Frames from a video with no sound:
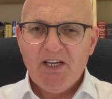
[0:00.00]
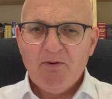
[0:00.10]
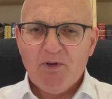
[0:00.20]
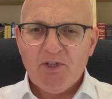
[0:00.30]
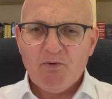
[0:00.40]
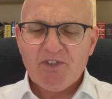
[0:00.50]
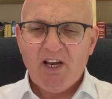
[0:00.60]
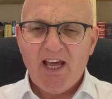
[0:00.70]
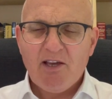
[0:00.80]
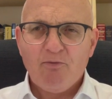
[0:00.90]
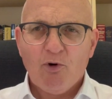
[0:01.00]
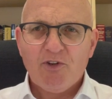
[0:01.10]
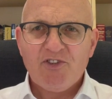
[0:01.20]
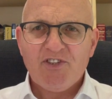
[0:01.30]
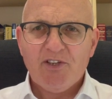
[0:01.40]
when there was a lack of
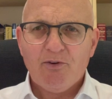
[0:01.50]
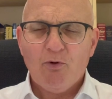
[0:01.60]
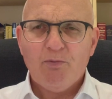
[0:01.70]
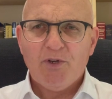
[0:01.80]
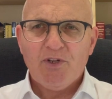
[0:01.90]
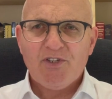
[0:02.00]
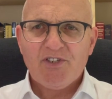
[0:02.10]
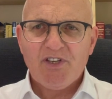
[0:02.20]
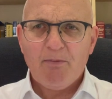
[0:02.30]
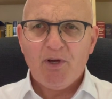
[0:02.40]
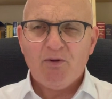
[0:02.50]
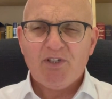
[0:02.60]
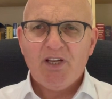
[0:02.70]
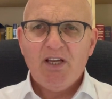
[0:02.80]
honesty or openness about